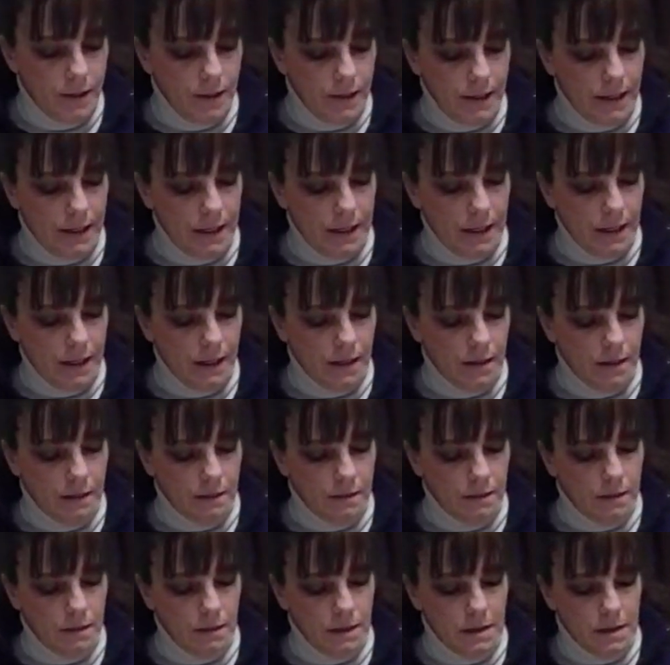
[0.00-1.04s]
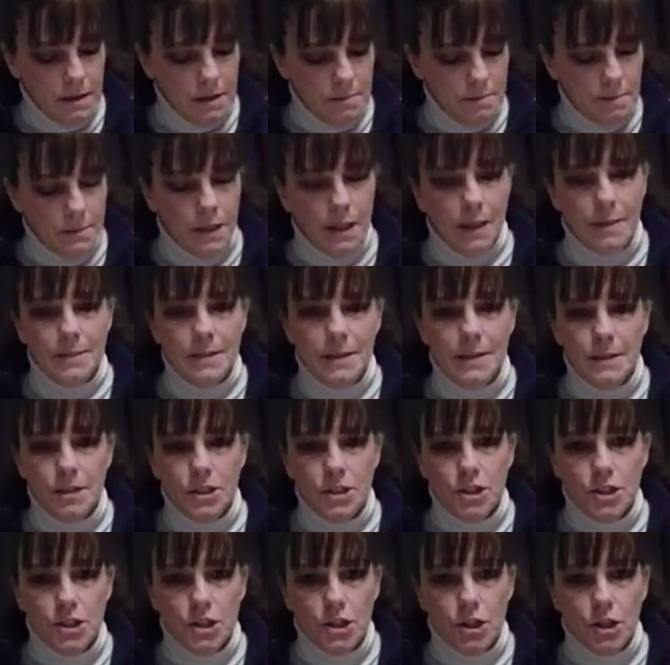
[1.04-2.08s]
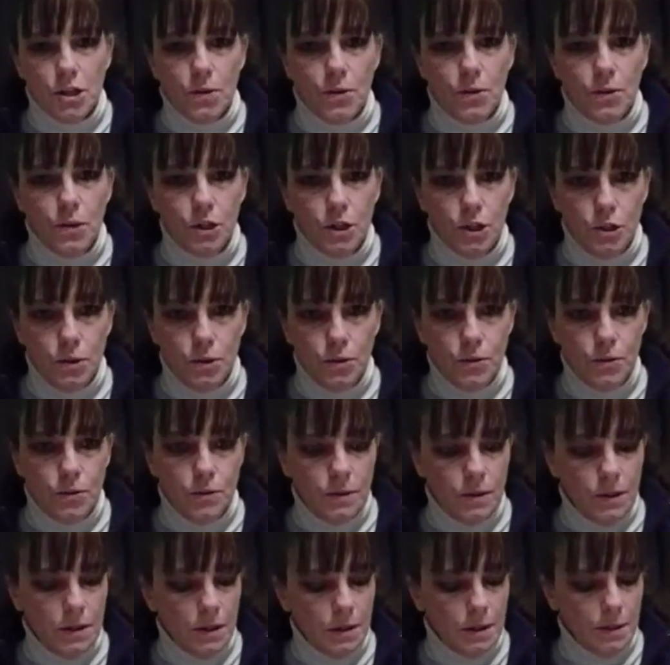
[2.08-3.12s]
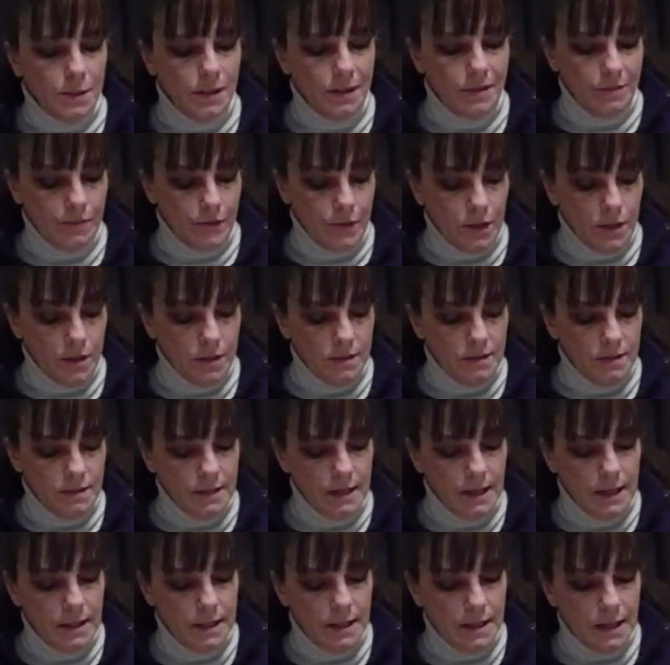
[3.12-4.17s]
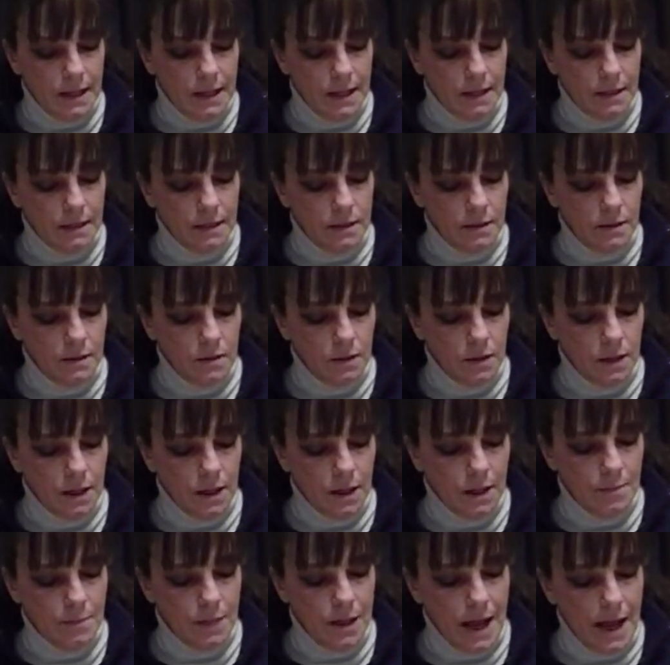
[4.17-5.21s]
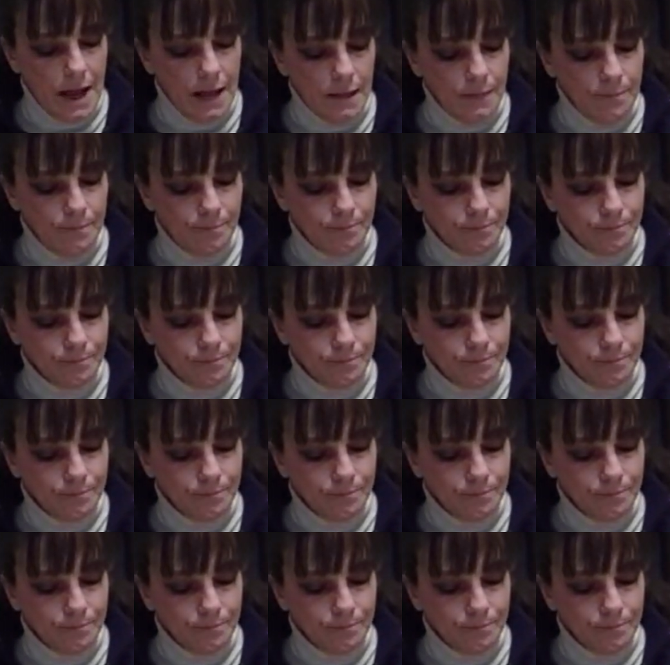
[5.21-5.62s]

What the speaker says: and let me show you a little bit first and then you could come back,